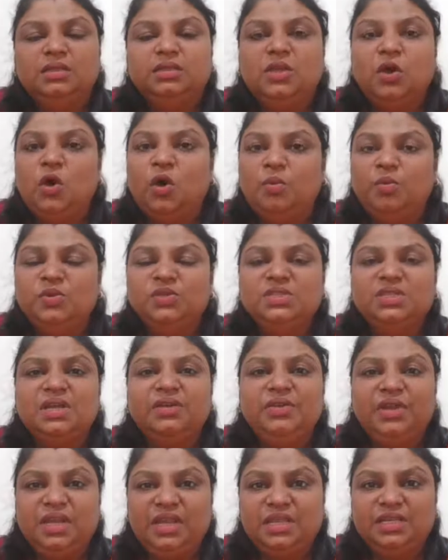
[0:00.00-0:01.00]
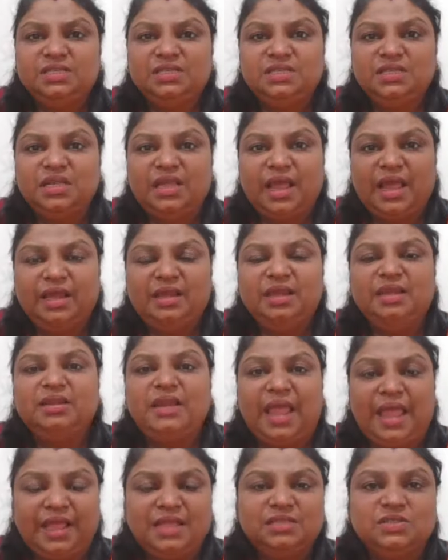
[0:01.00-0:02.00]
The hormones are released and
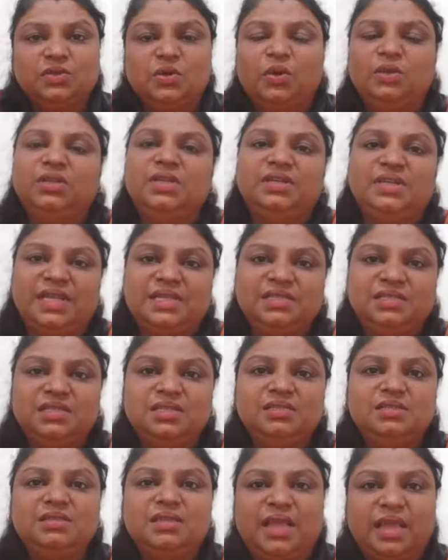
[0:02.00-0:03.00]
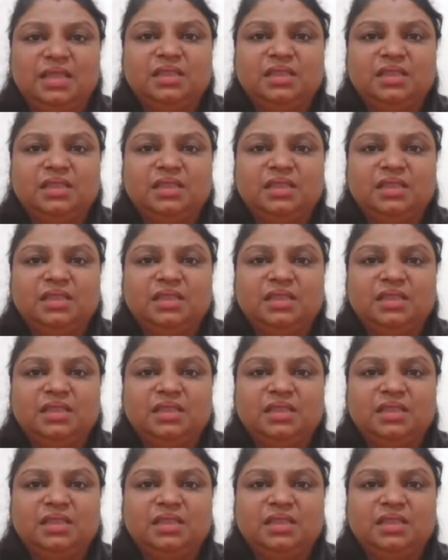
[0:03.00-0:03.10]
it acts on the testis,